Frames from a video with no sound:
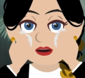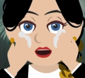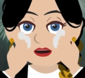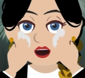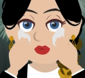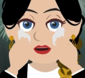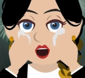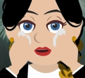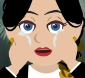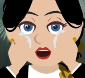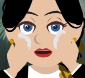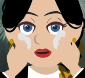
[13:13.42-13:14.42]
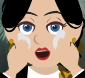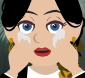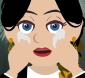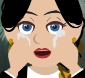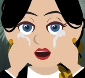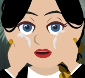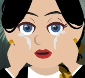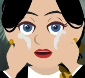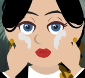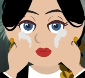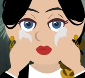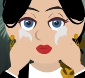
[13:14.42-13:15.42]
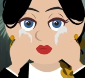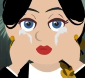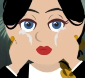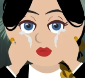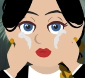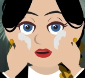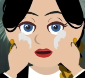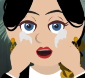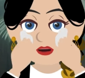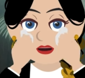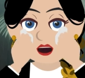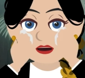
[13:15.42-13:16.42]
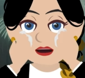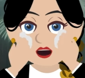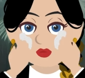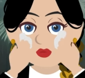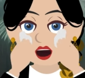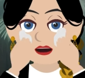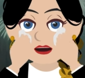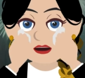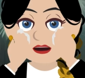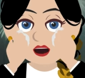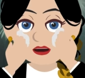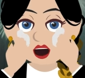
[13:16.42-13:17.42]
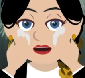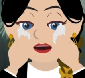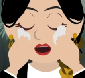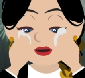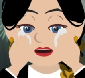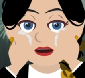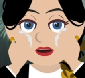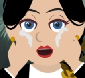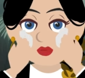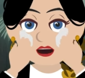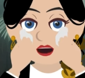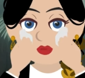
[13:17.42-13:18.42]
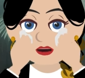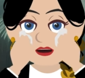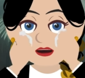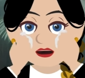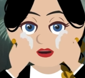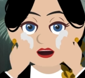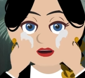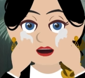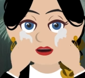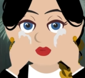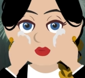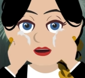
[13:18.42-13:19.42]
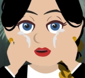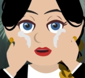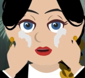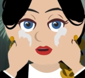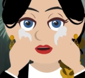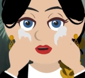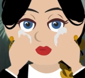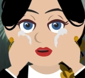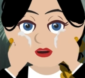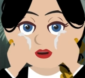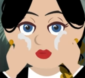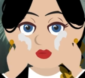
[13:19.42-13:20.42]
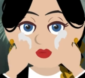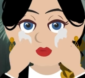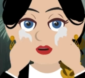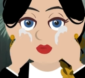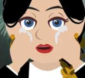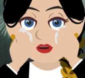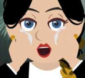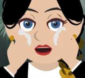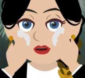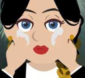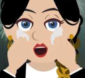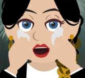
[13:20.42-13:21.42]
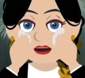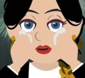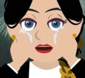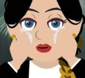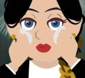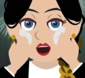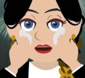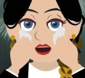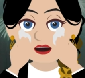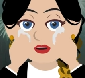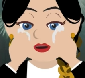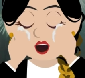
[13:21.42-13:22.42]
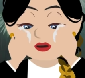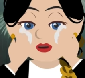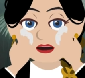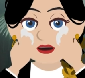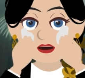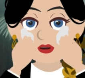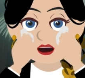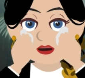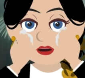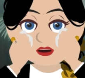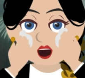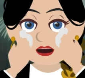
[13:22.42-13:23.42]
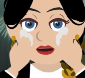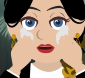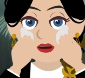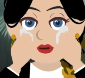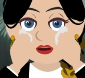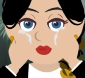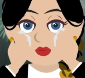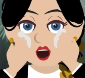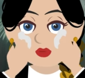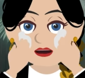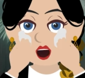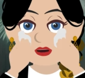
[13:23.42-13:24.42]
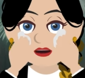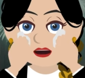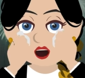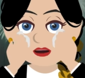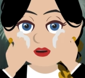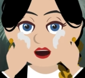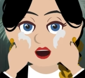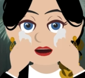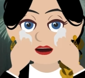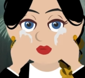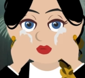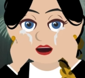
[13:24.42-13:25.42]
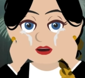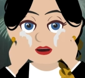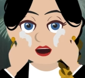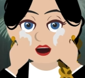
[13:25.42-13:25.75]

when you're standing outside the vortex, you could even be standing in wonderful circumstances and you could not see them, you see. So it's not what somebody did to you in the past, it's what you are doing to you